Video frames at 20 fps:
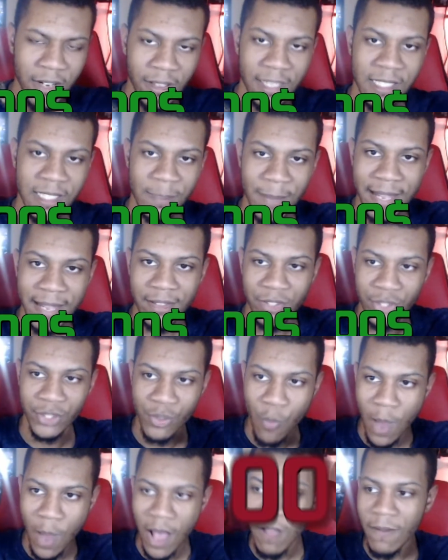spent
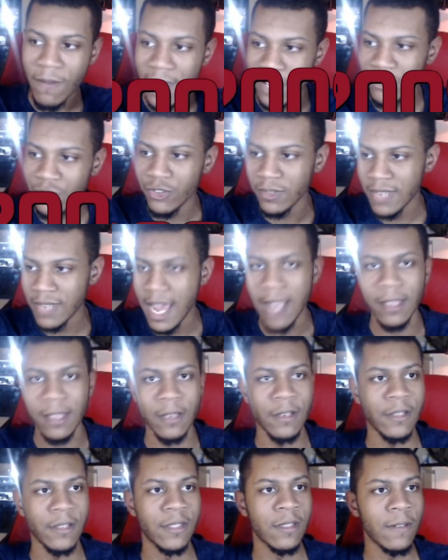
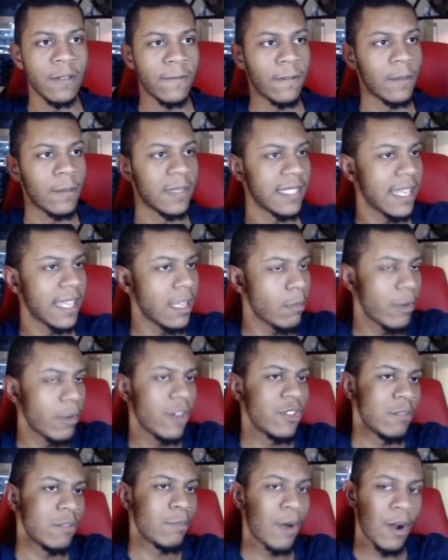$1,200 from
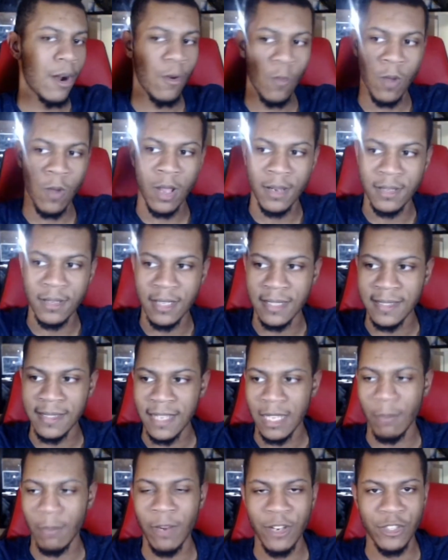Celebration Part 1 to
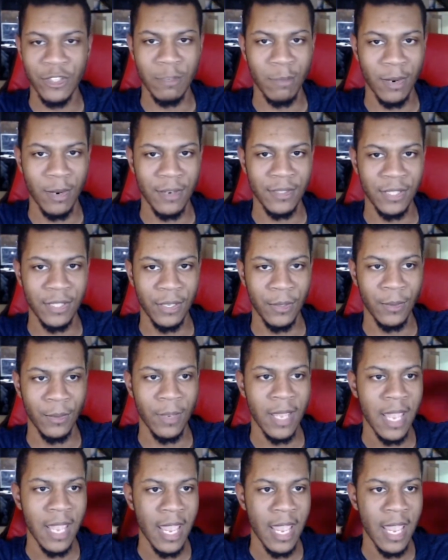Celebration Part 2.